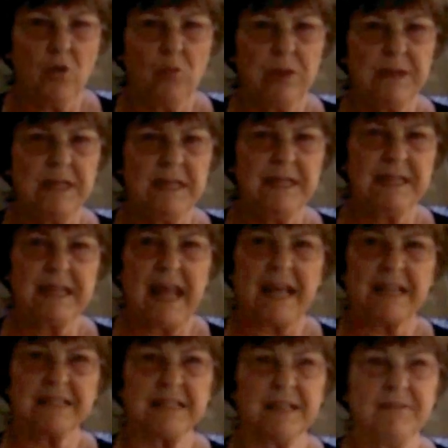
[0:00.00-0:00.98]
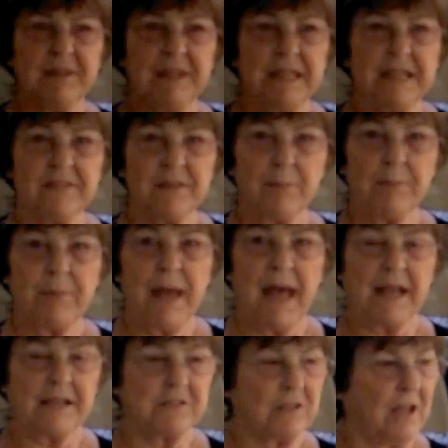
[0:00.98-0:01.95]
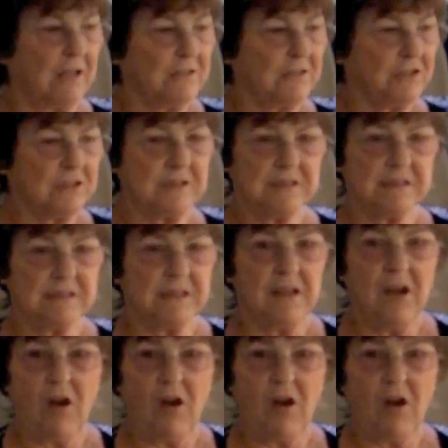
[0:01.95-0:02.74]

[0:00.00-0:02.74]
We need an activity in the back, not just